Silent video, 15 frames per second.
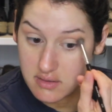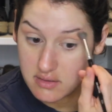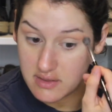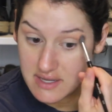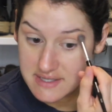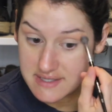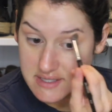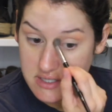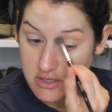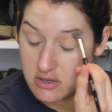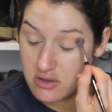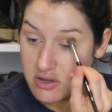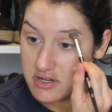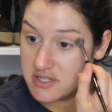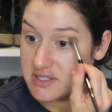They
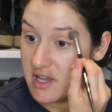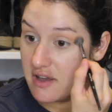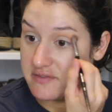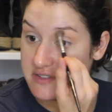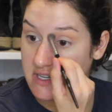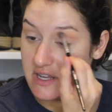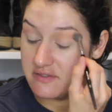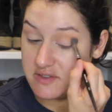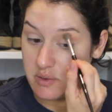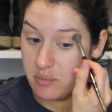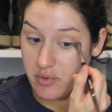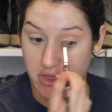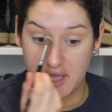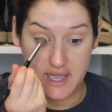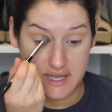still are soft enough to
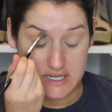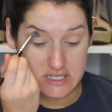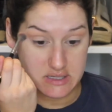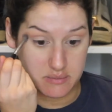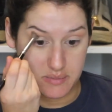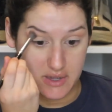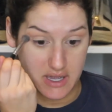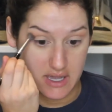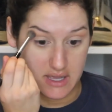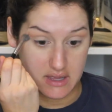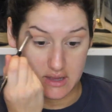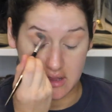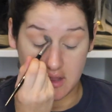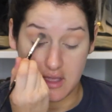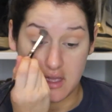blend,
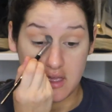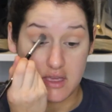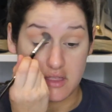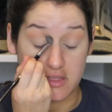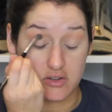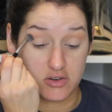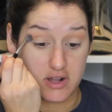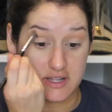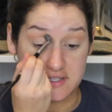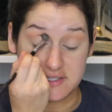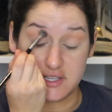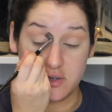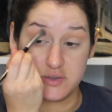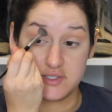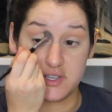but they're not
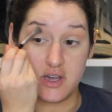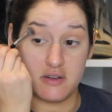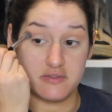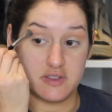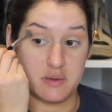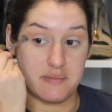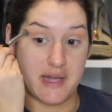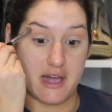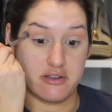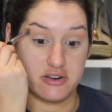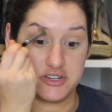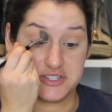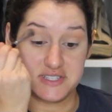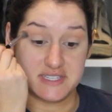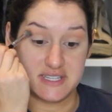so soft that
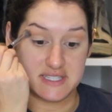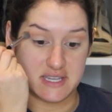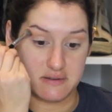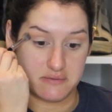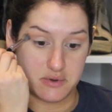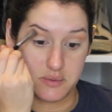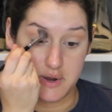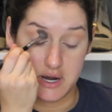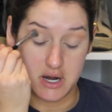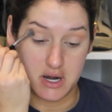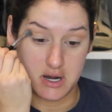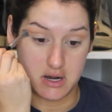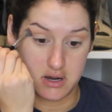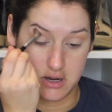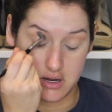powder just gets
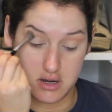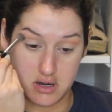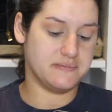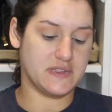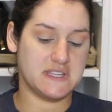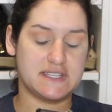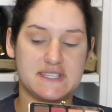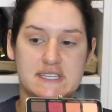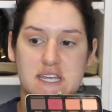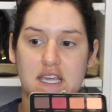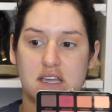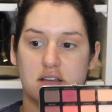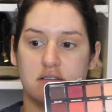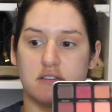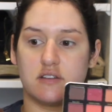everywhere. And let's
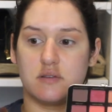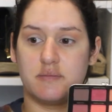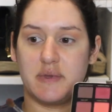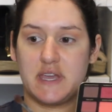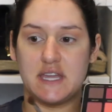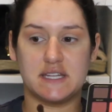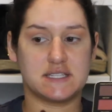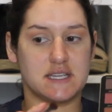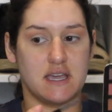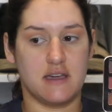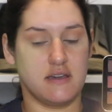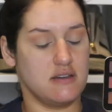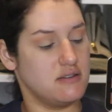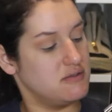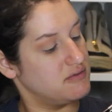take a little bit
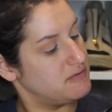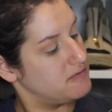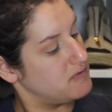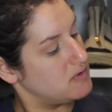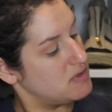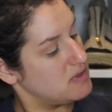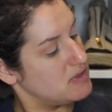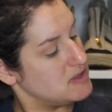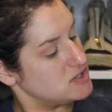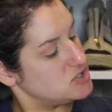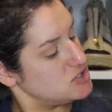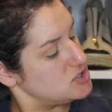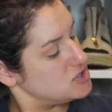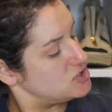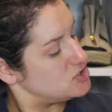of this
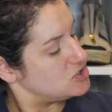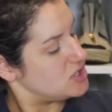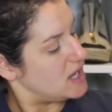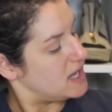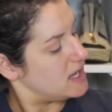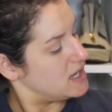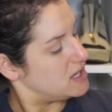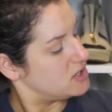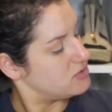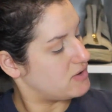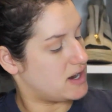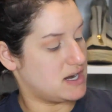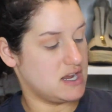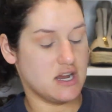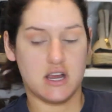shade
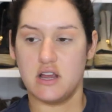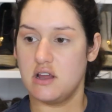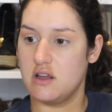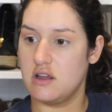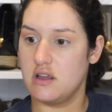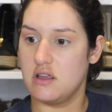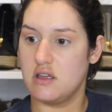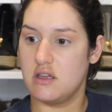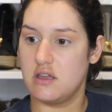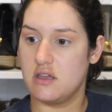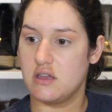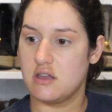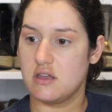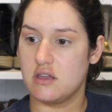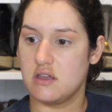right here.
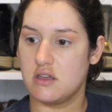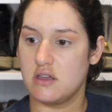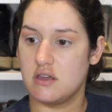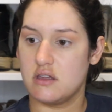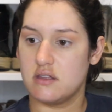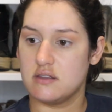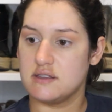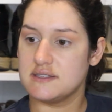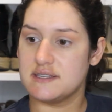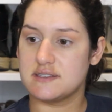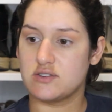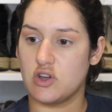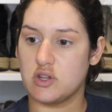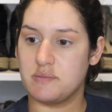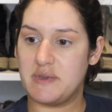This is
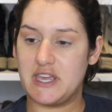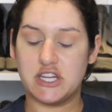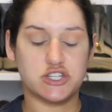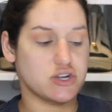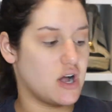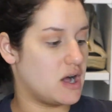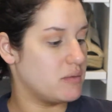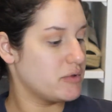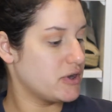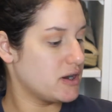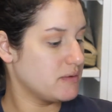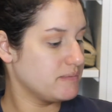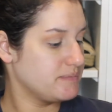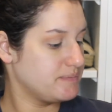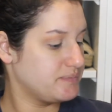called Peach
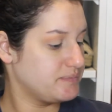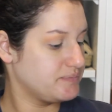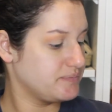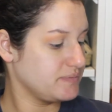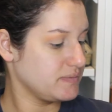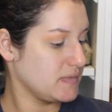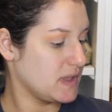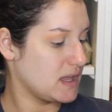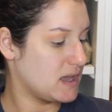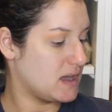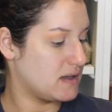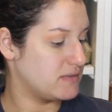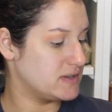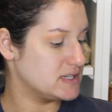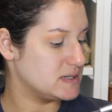Cobbler.
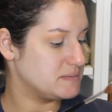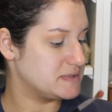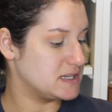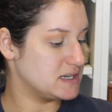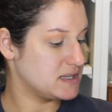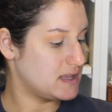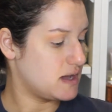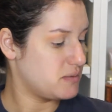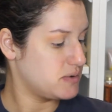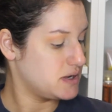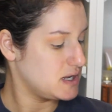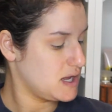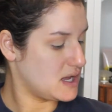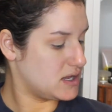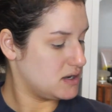Haven't dipped into that
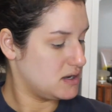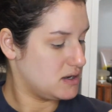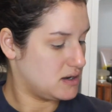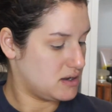one yet.